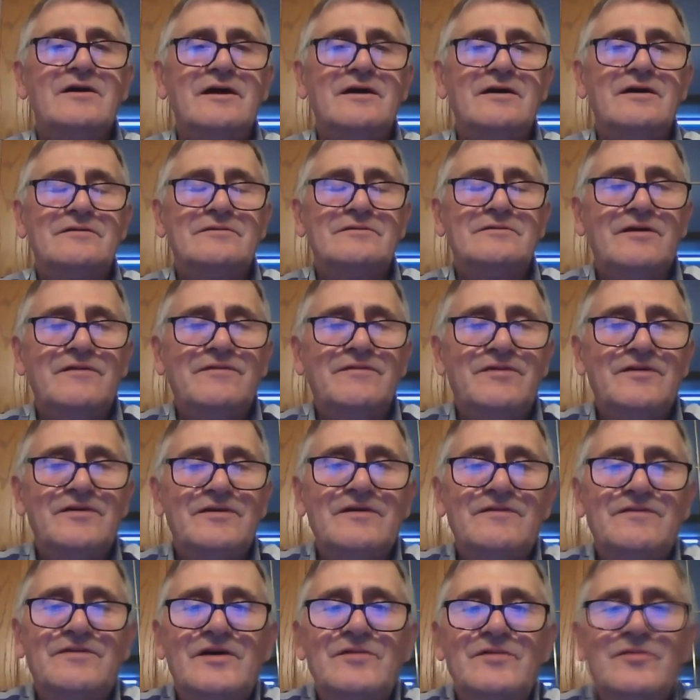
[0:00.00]

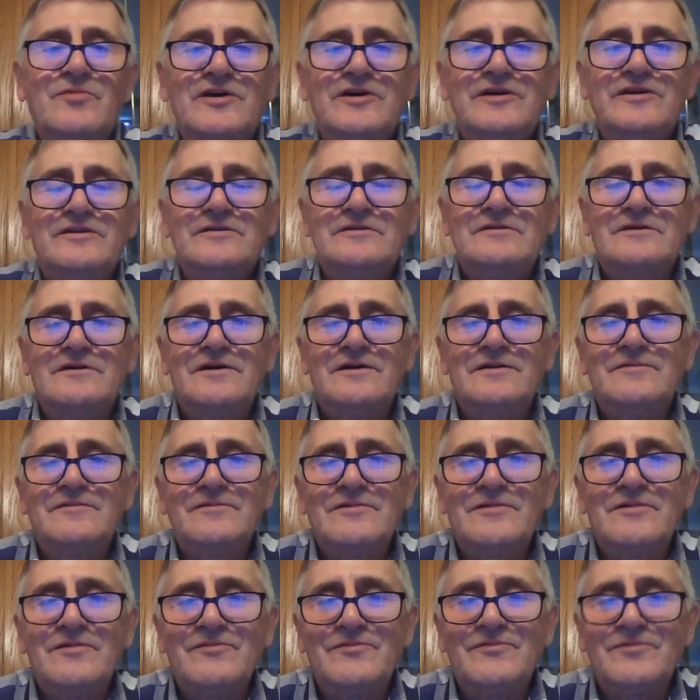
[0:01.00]
If I might,
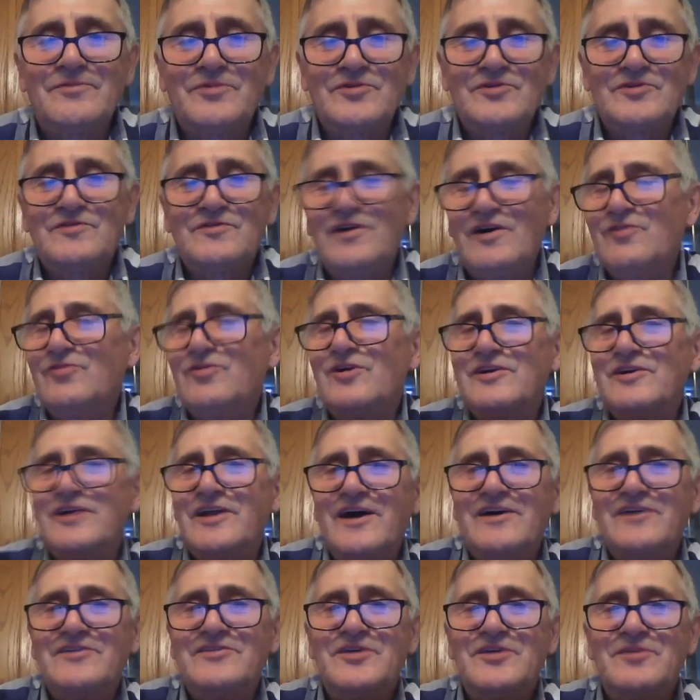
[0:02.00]
first of all, I want to
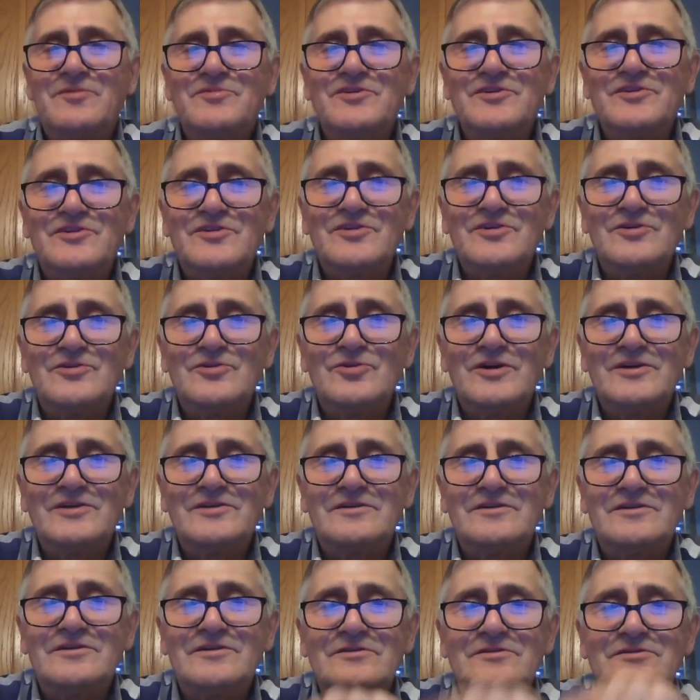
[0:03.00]
add something to
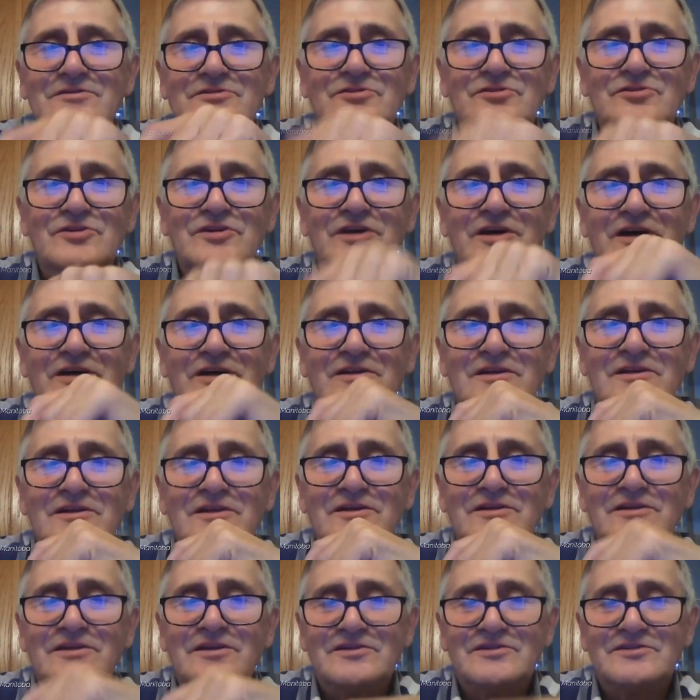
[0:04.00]
what Judianne and
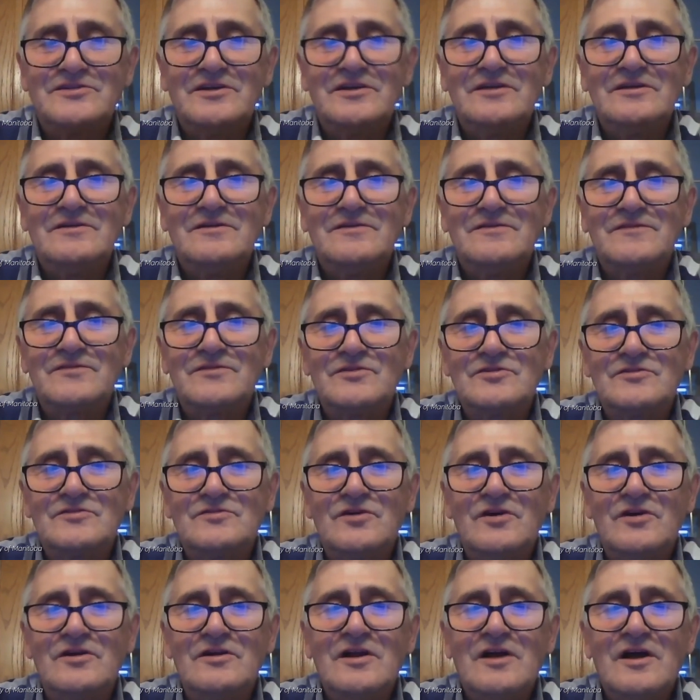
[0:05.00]
Lynda said. First
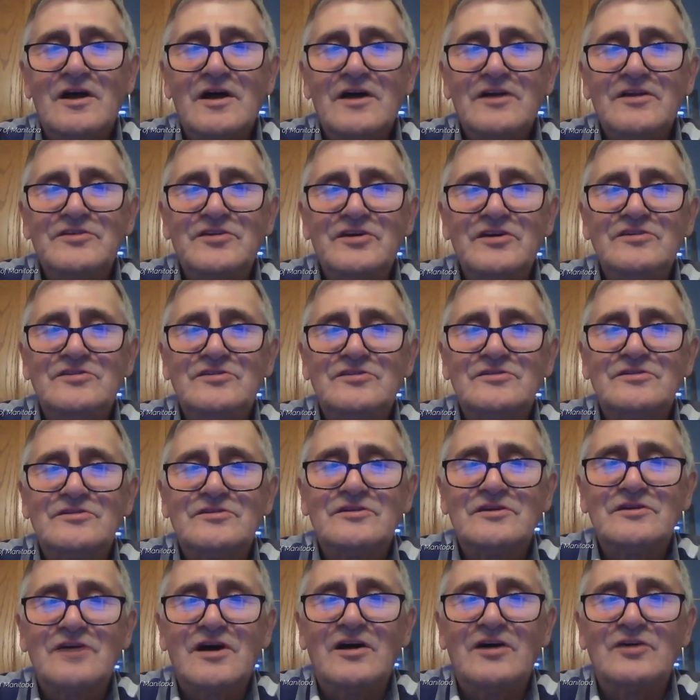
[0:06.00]
of all,
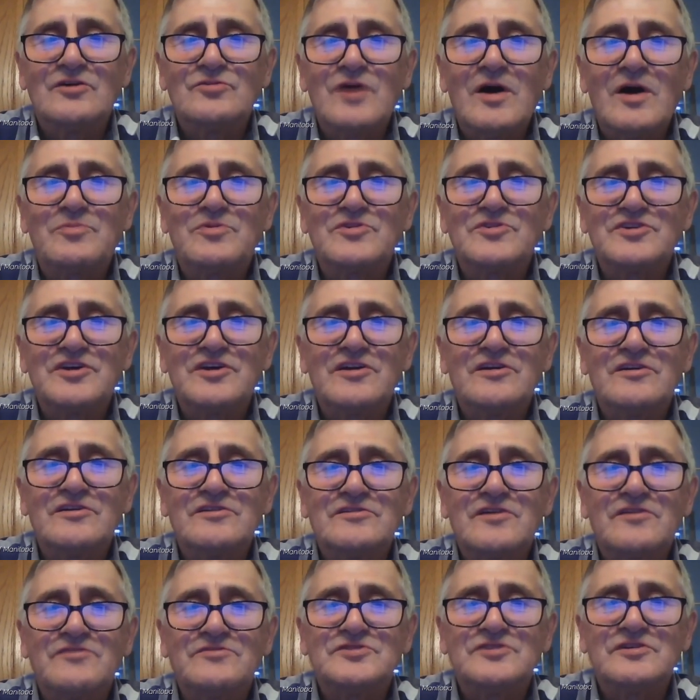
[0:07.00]
teachers are
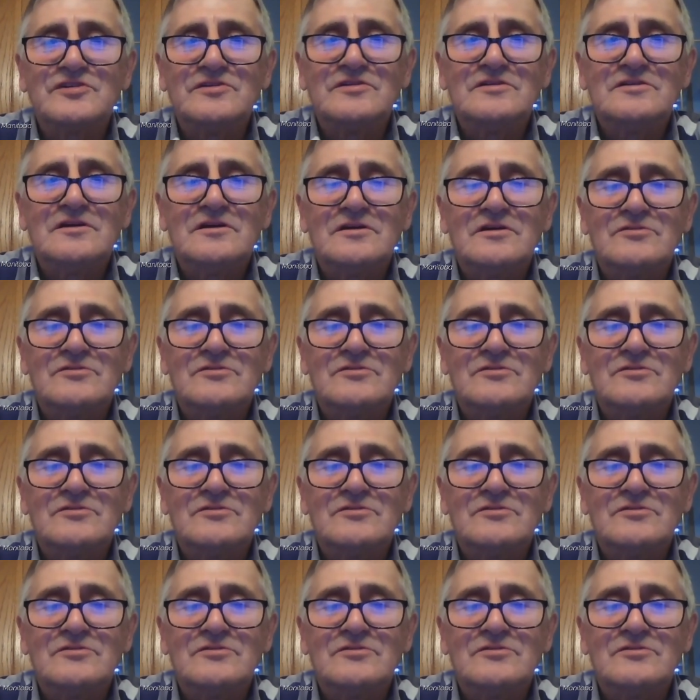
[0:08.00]
representatives